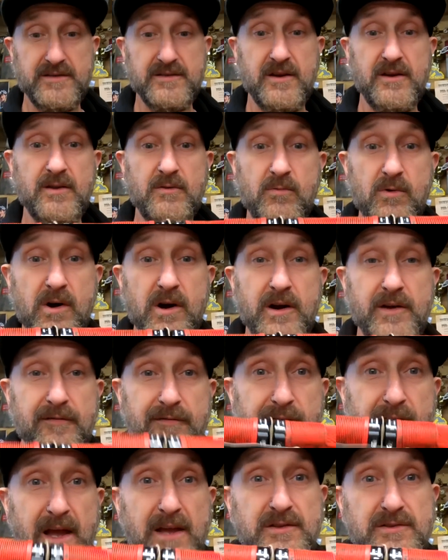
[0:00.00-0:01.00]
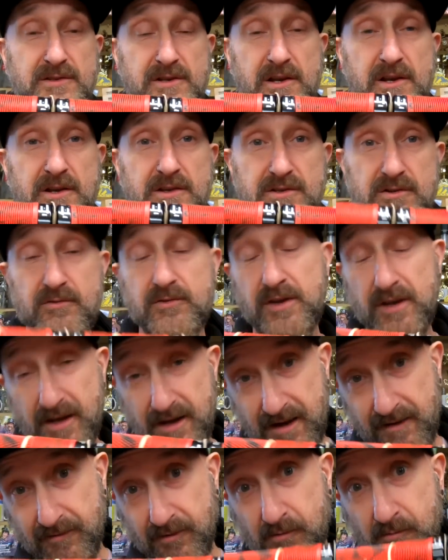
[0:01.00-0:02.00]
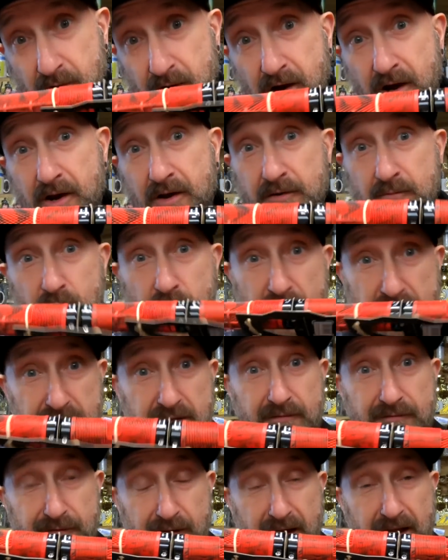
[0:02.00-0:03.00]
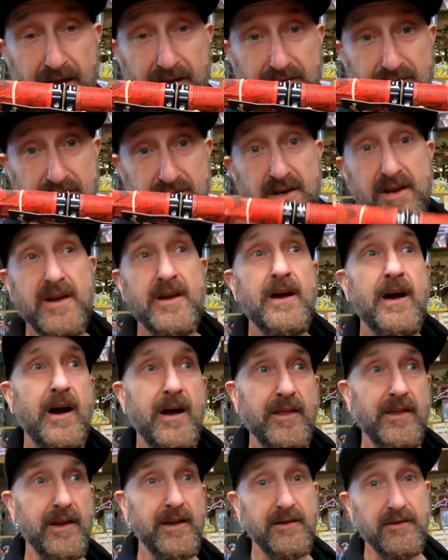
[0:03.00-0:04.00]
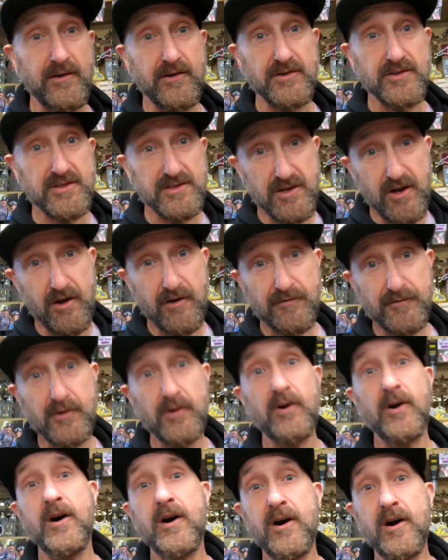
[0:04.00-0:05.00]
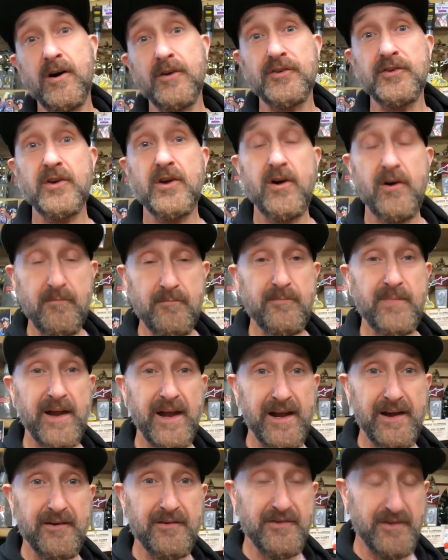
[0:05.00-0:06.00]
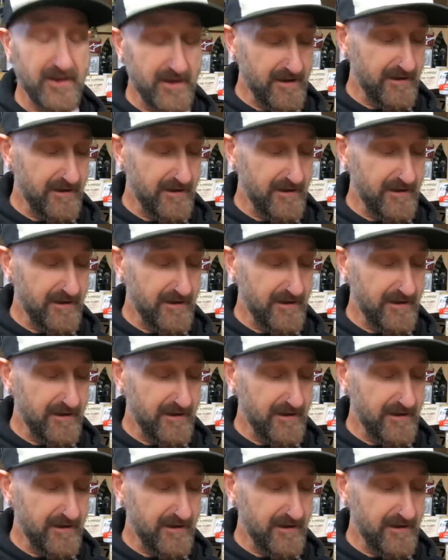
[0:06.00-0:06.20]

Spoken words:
are the wide flangeless, or you can have the wide with the flange, and then you've got soft or hard compound.